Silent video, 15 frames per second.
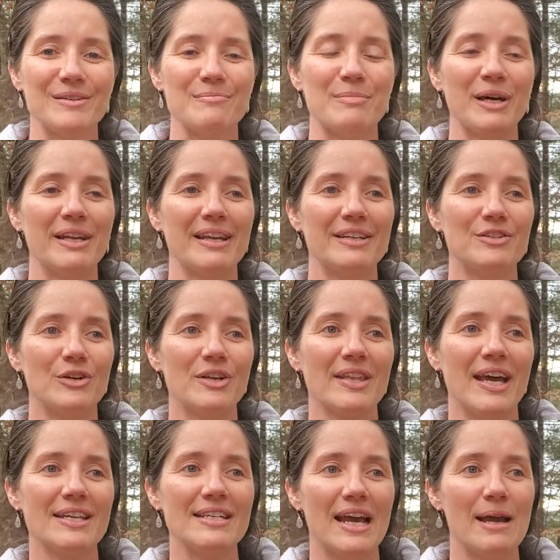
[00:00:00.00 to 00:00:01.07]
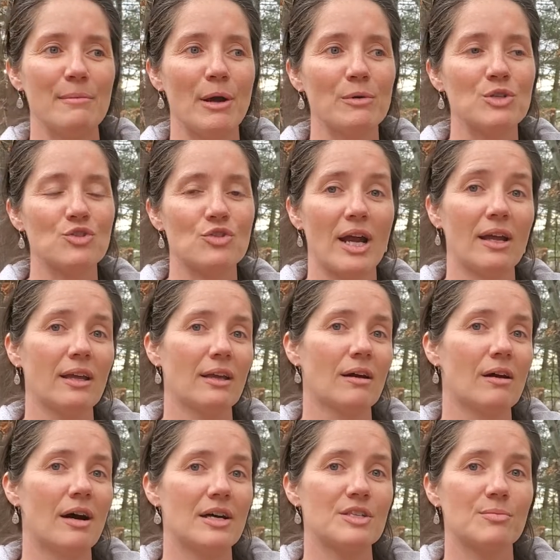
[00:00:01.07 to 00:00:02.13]
Yeah, but during that time I was tracking
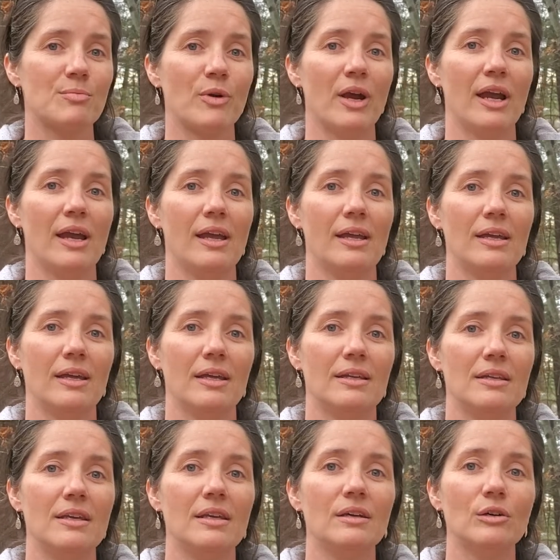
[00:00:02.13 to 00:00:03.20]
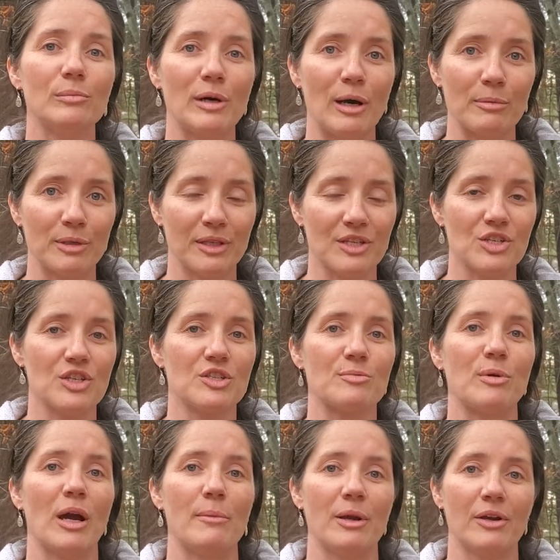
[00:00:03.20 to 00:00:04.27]
osprey and eagle populations
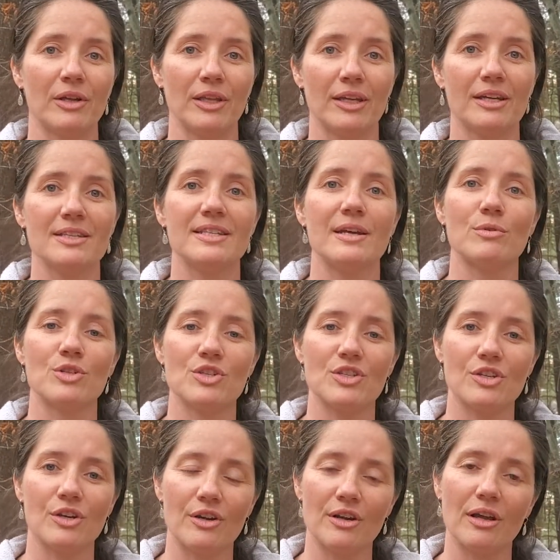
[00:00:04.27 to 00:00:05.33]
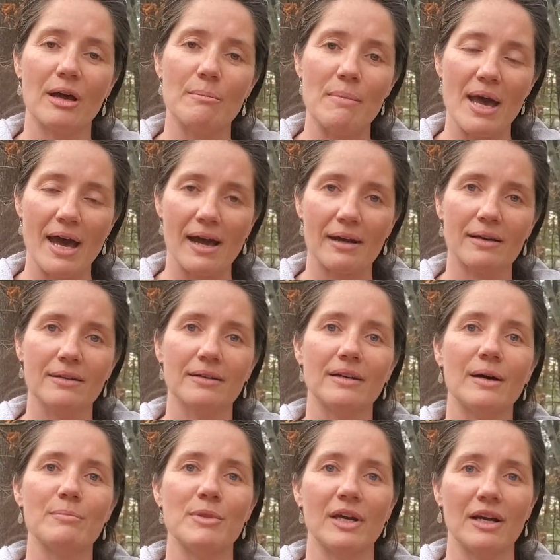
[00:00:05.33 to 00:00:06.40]
primarily, because they were just starting to come back
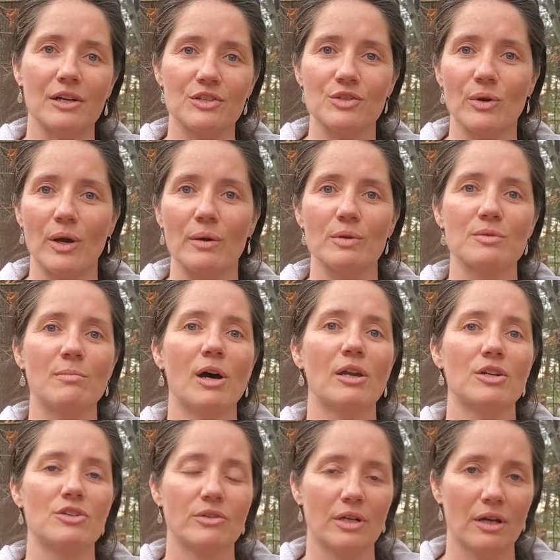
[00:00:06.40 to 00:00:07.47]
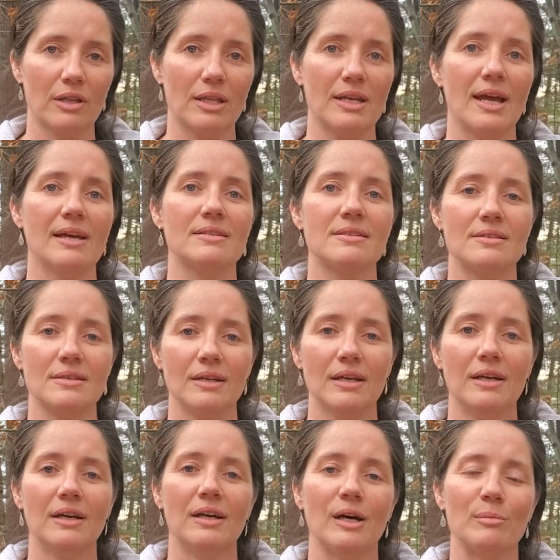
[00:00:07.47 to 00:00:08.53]
up there. So I was monitoring all the nests.
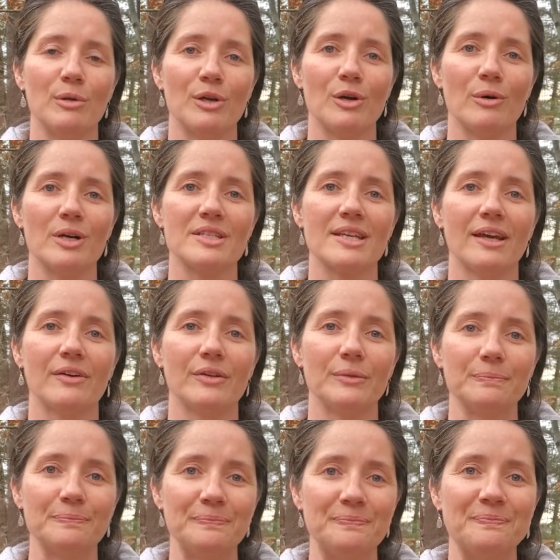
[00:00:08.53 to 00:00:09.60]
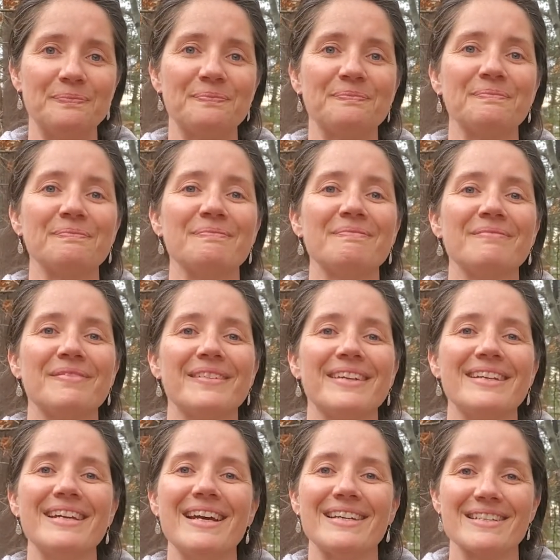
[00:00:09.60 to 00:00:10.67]
And both of them doing very well.
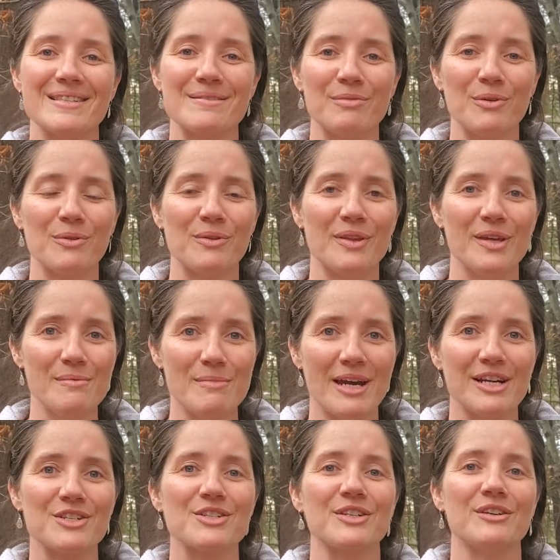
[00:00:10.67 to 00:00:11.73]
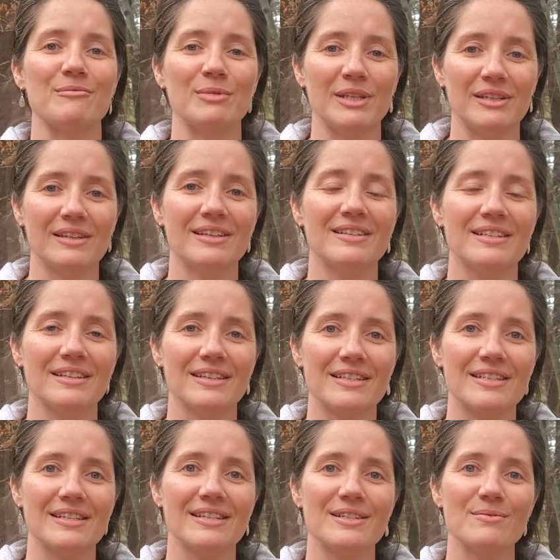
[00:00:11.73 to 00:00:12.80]
Yes, both of them actually have been
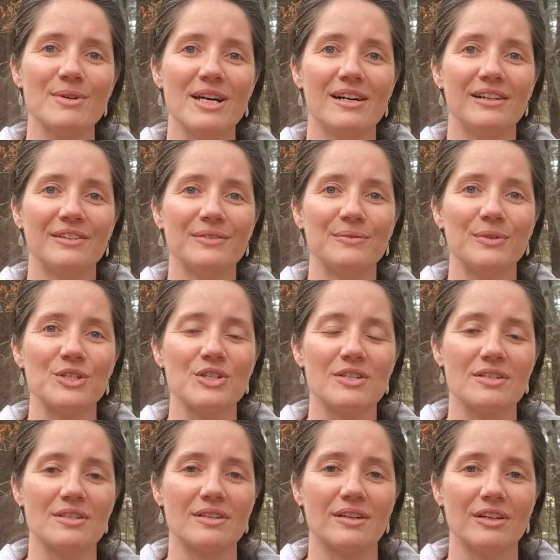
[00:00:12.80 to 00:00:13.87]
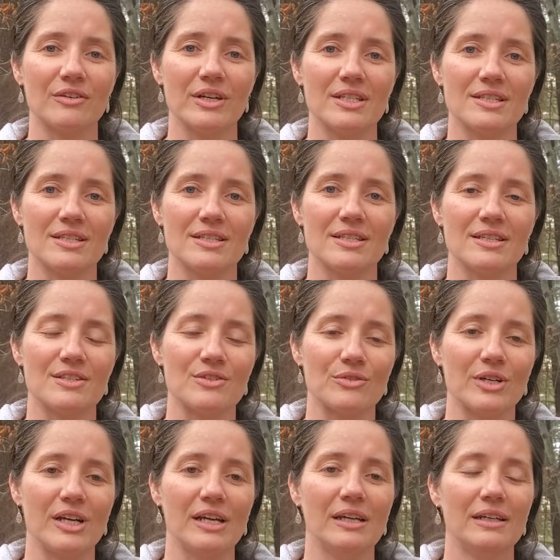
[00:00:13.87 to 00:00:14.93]
delisted as well, which is a great success
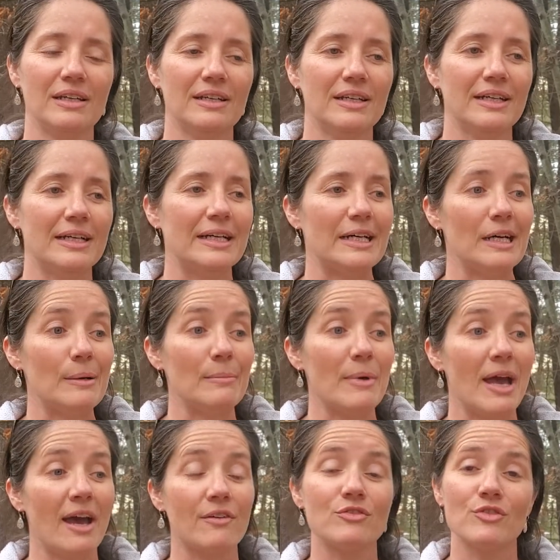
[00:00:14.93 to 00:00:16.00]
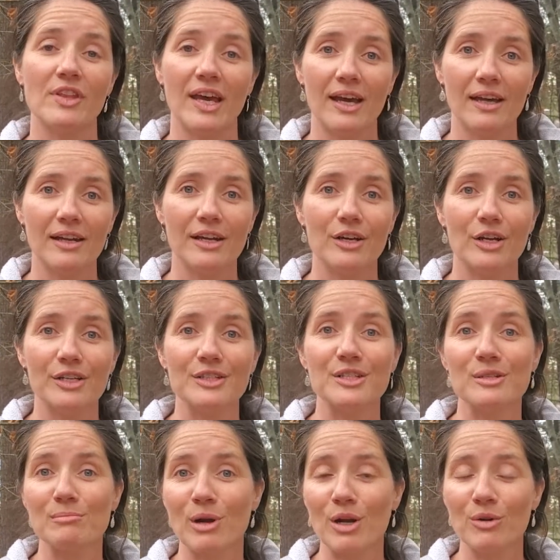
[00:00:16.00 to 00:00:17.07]
story. After that, I got into
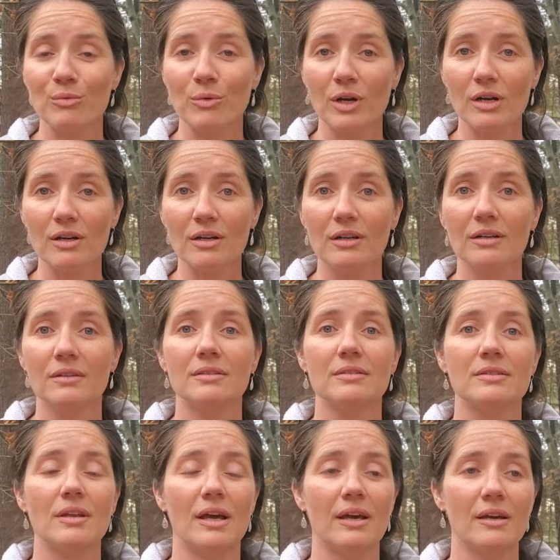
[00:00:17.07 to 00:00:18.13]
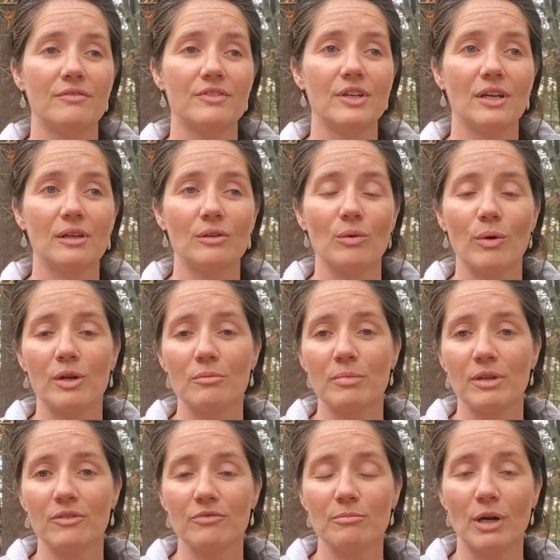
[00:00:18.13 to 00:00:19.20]
the marten work. Have done quite a
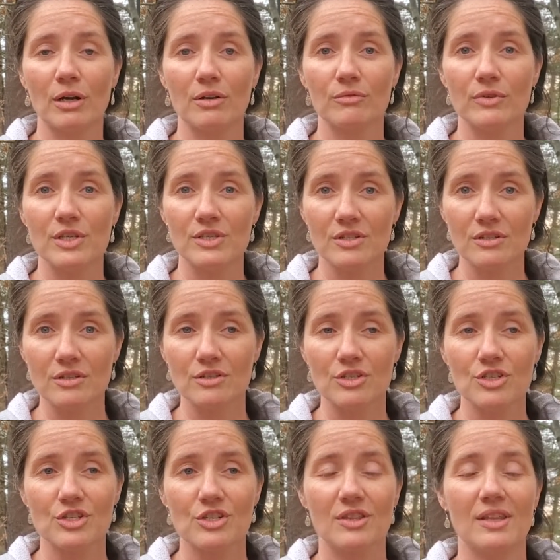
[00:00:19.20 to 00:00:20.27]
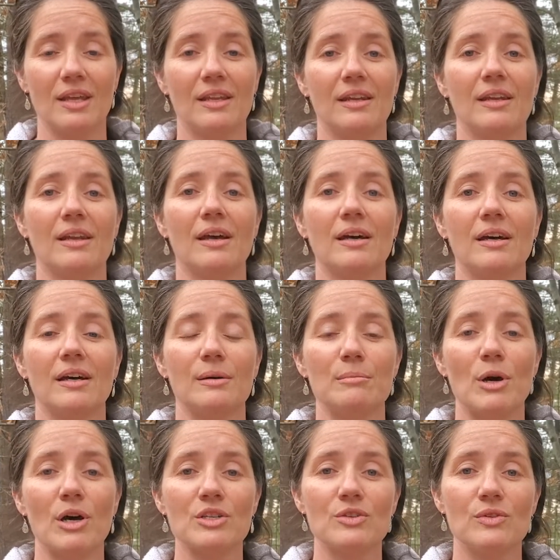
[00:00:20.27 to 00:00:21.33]
bit of marten research, then
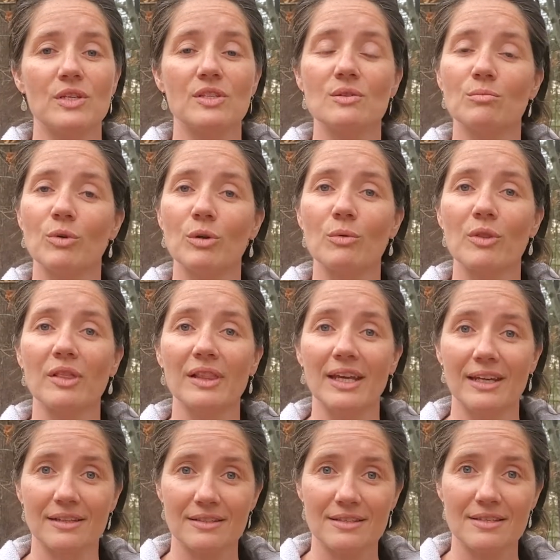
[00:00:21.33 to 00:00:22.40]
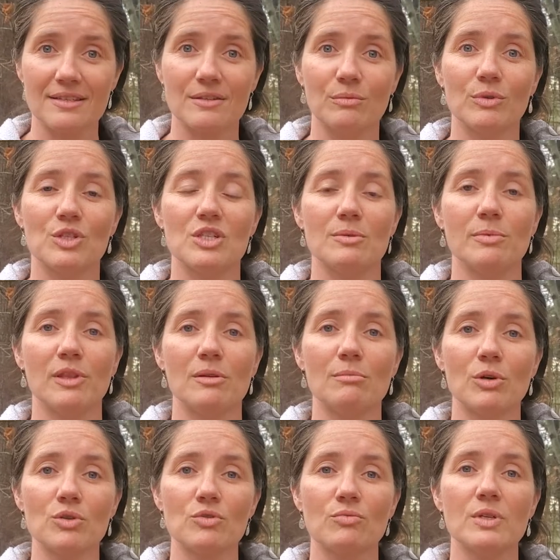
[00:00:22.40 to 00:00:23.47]
also did some work with lynx, which has been the
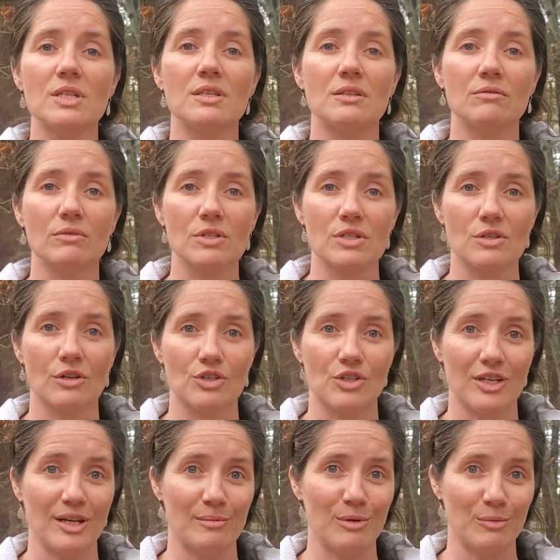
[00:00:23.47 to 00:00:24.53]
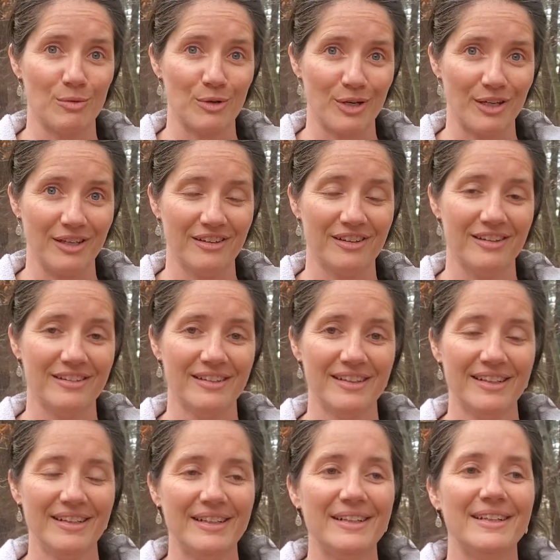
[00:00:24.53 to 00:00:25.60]
most recent research that I've been working on.